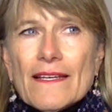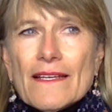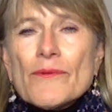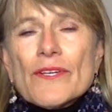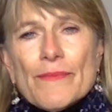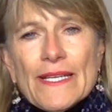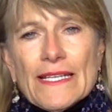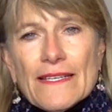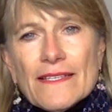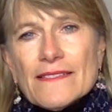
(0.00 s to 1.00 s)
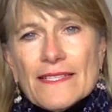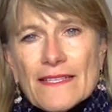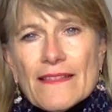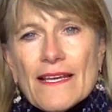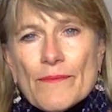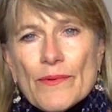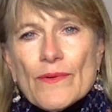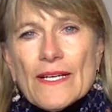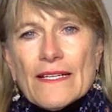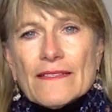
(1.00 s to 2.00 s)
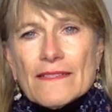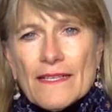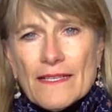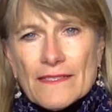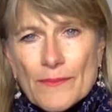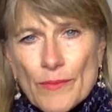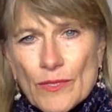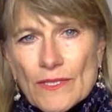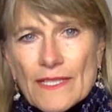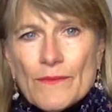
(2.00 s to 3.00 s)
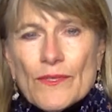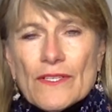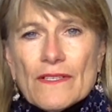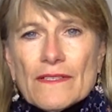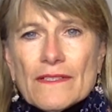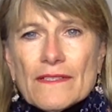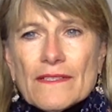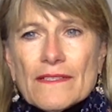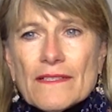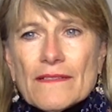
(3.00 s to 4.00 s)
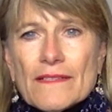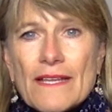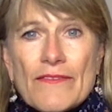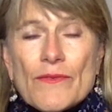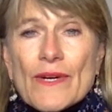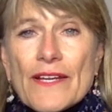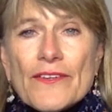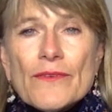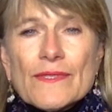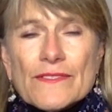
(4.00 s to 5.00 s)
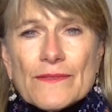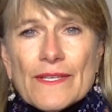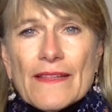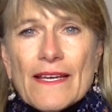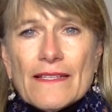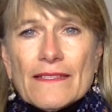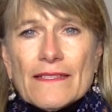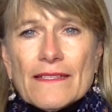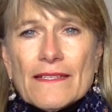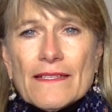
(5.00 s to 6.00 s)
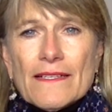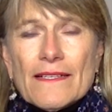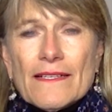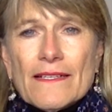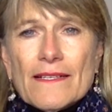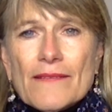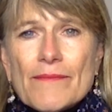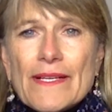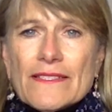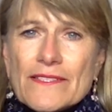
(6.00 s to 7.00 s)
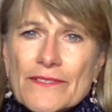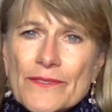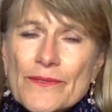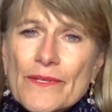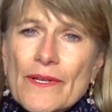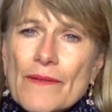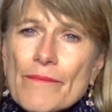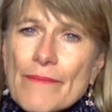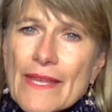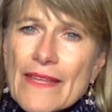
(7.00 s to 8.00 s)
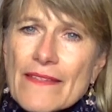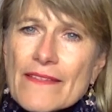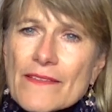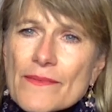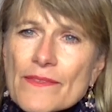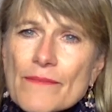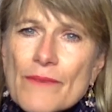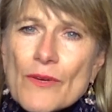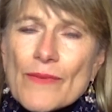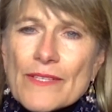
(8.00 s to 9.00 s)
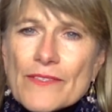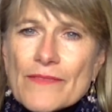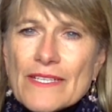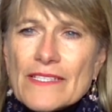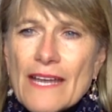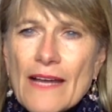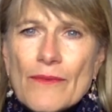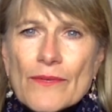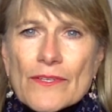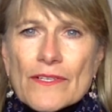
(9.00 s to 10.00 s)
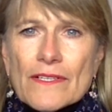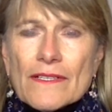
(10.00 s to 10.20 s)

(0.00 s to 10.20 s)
It would have been easy at that point to pull inward. Everyone I knew was doing that. But to me, this was a moment to reach outward.